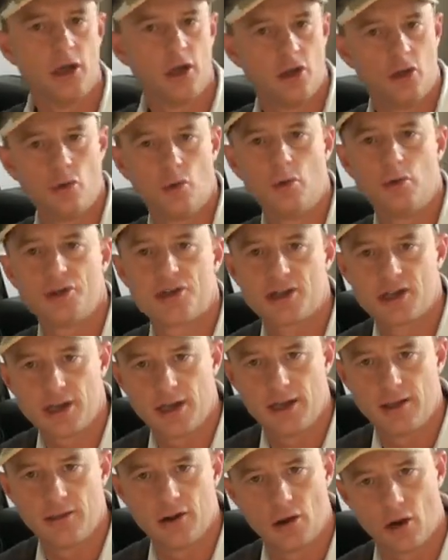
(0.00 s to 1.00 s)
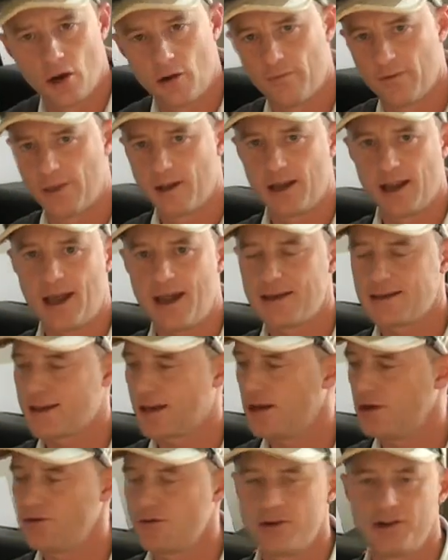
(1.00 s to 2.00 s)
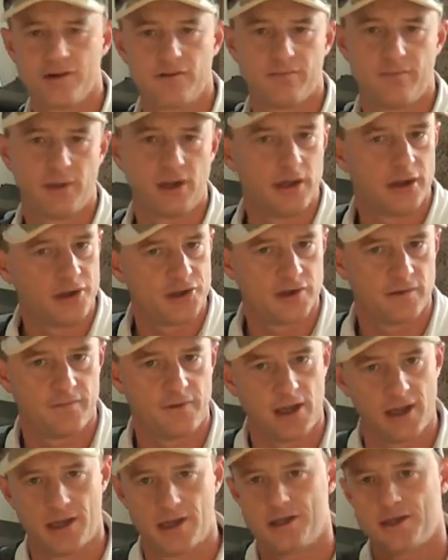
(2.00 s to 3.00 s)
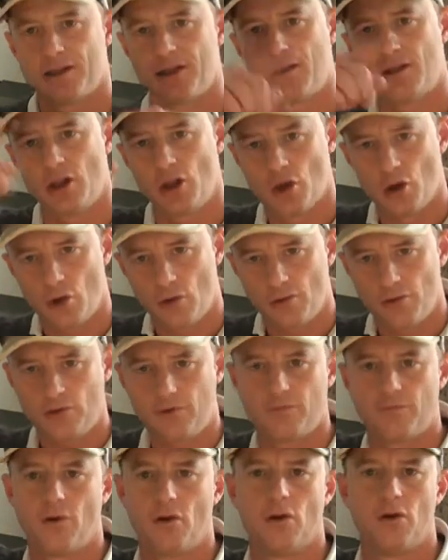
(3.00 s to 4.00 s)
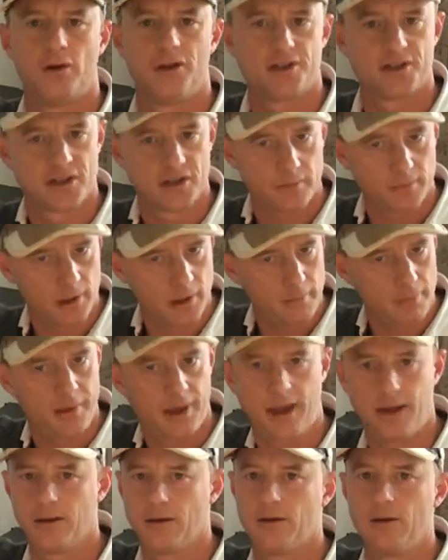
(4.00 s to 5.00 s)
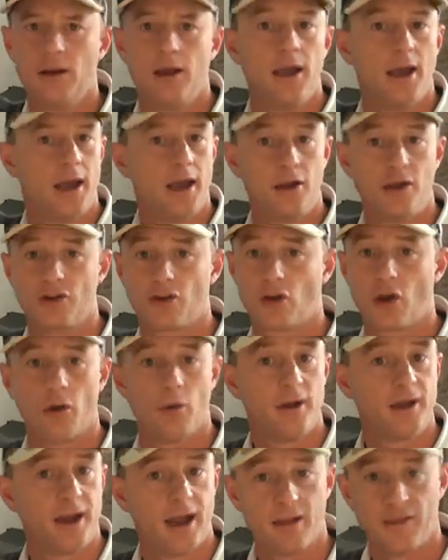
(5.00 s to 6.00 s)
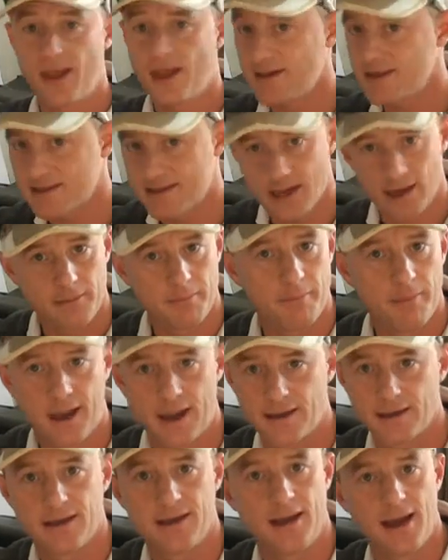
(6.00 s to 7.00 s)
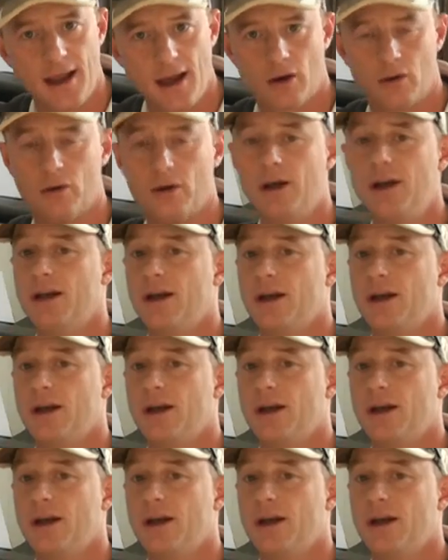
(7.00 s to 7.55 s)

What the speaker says: you will see that over the last hundreds of millions of years that the Earth has followed a similar pattern and it's going down that same pattern now.